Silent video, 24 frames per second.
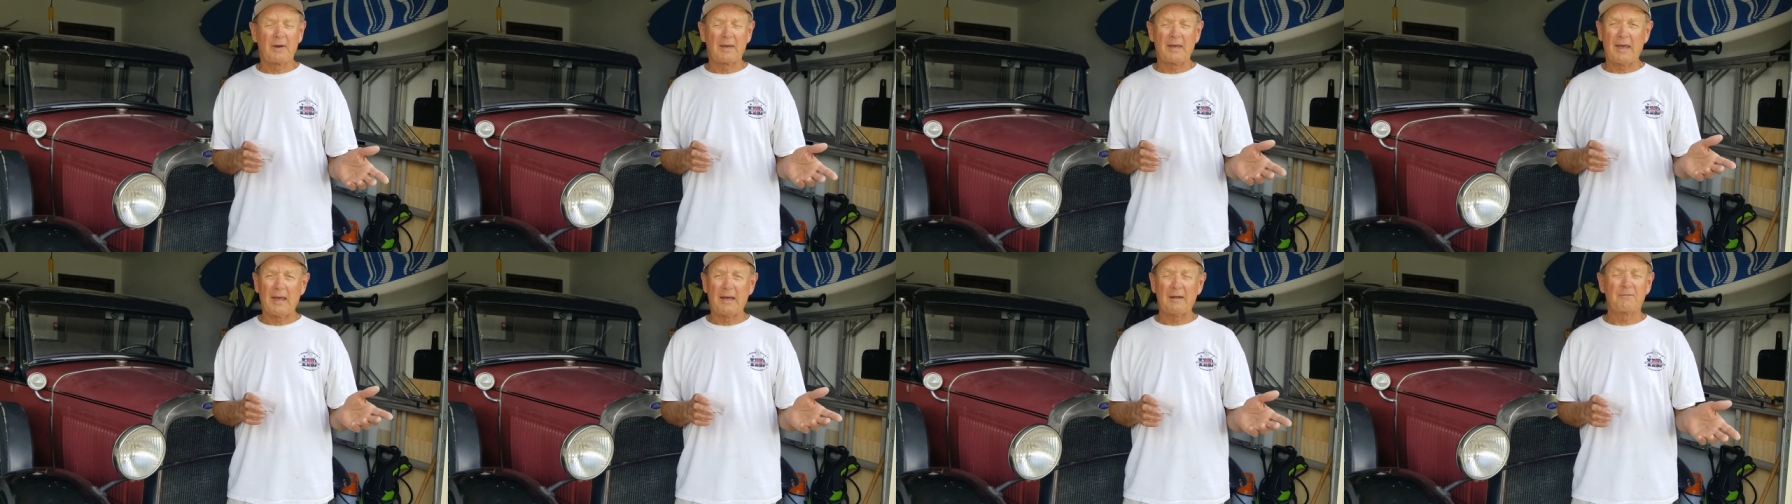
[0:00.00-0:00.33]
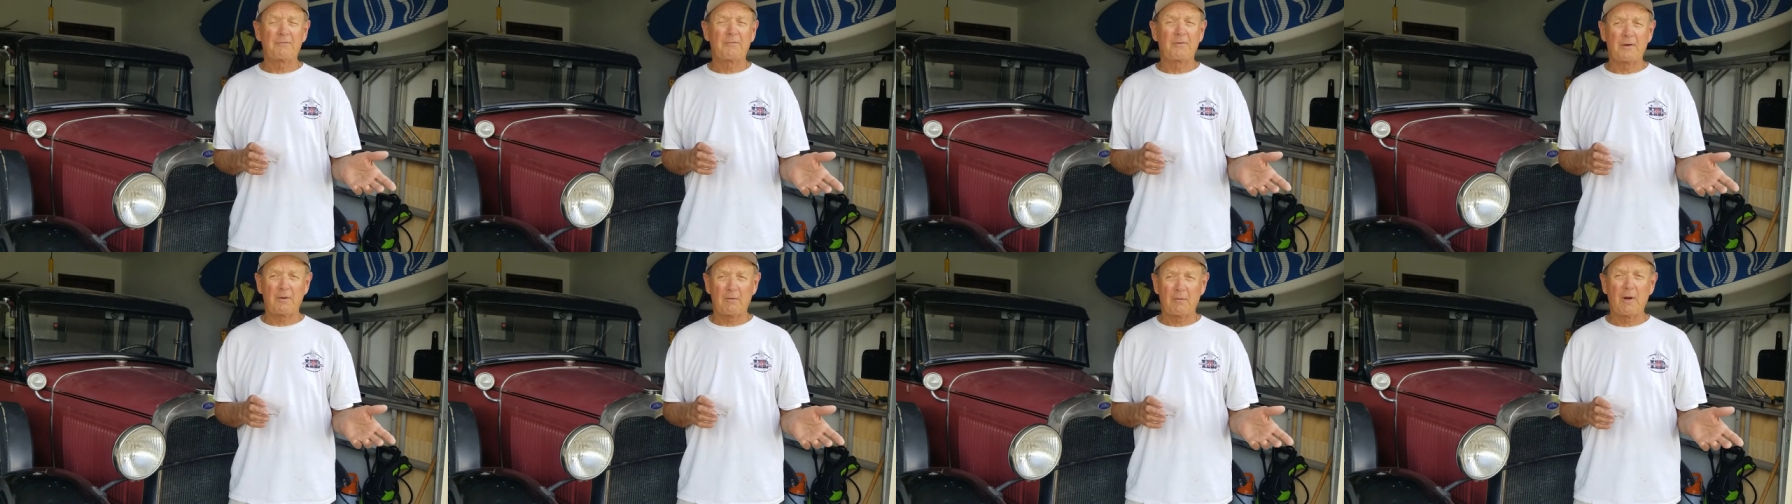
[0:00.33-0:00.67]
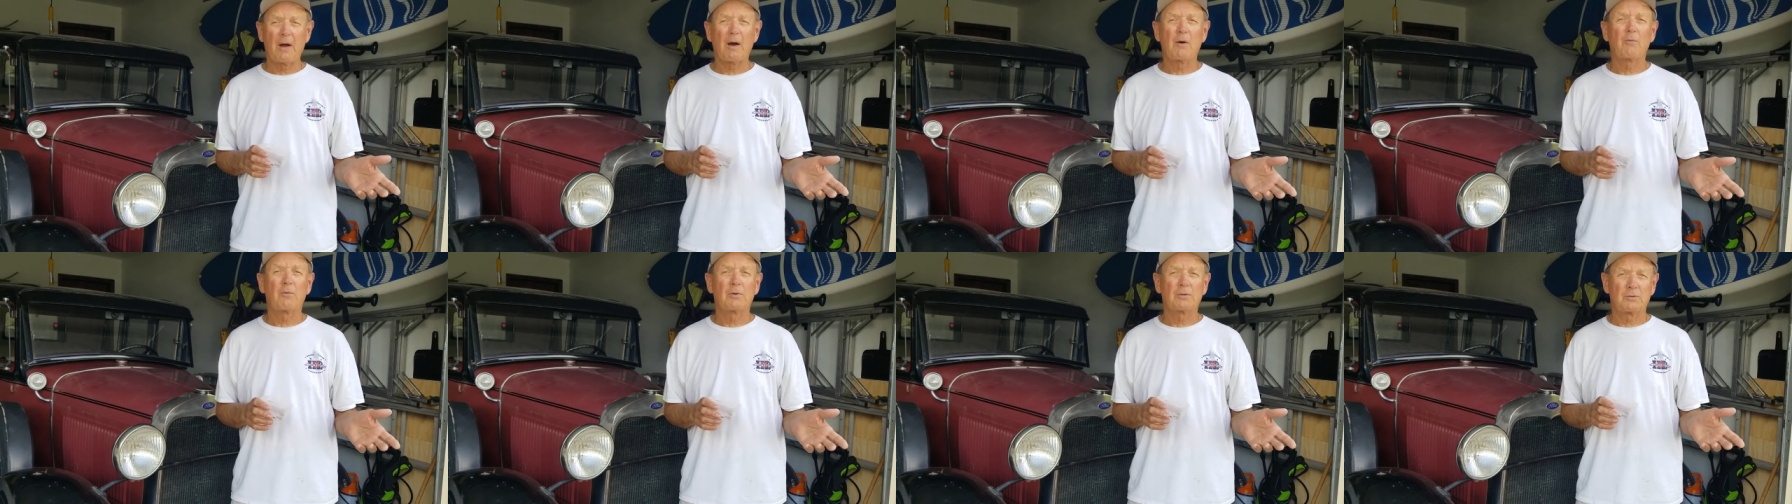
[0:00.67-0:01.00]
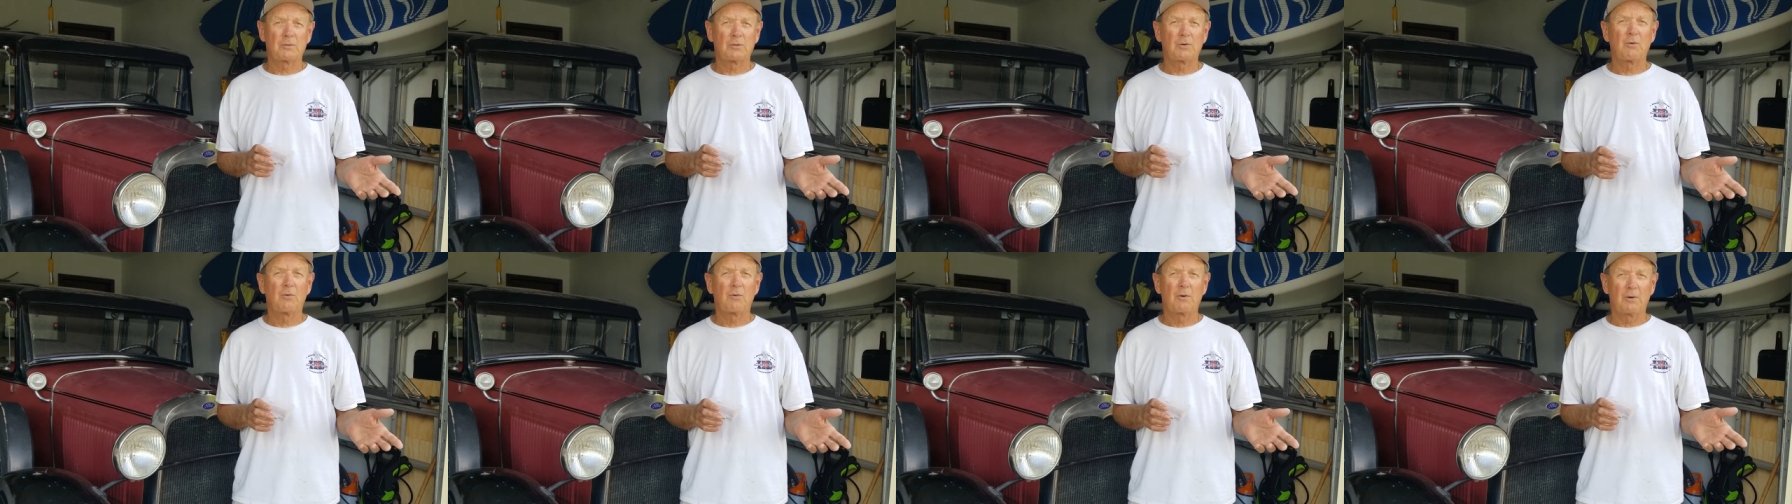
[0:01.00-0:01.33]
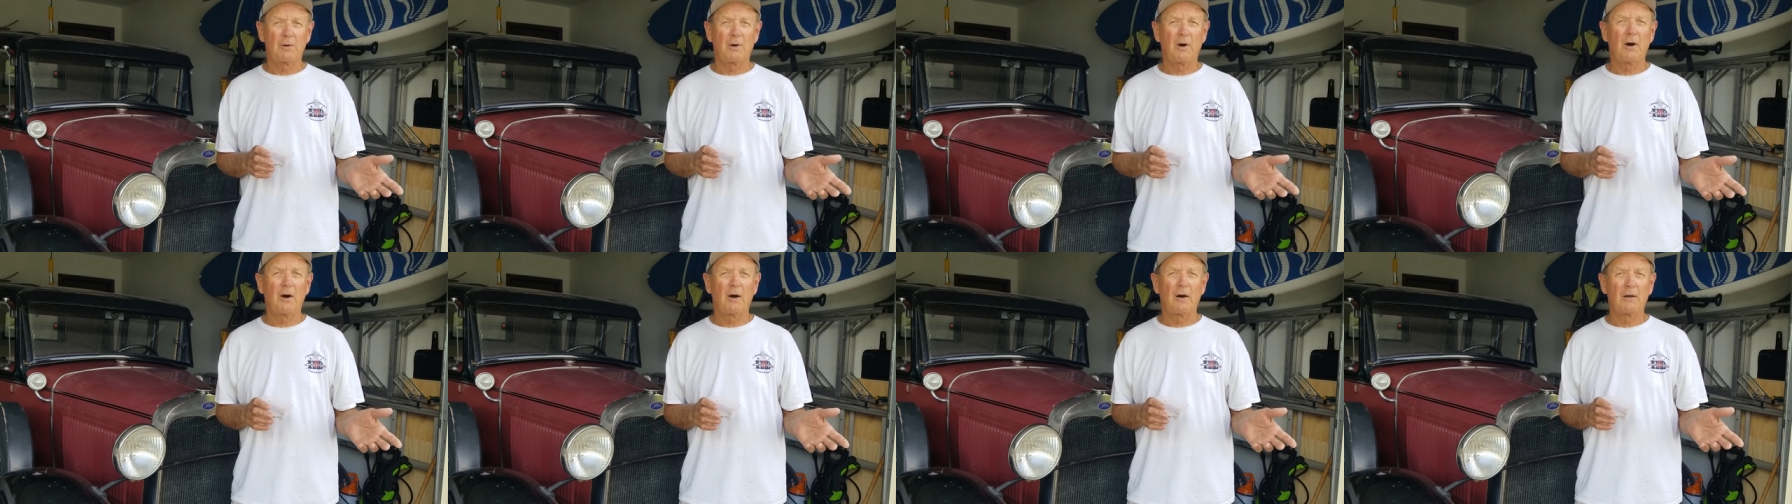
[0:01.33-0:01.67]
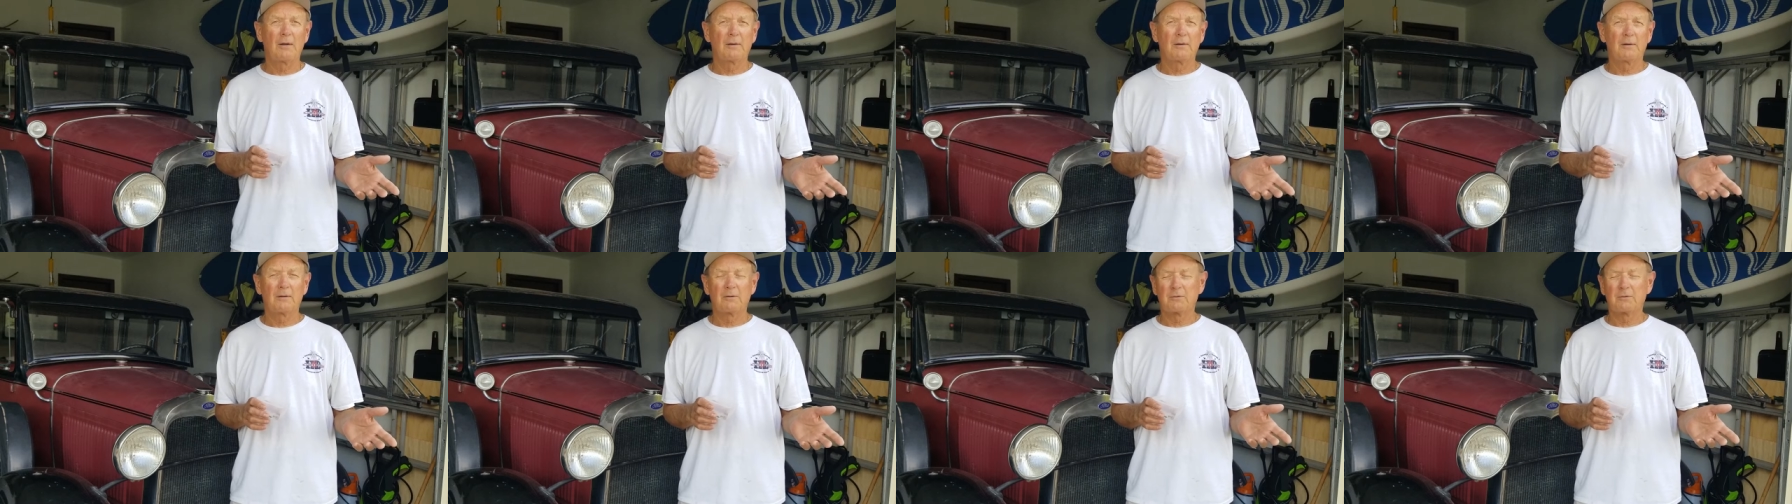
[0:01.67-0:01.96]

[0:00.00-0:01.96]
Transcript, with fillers: I can't figure out what's going on.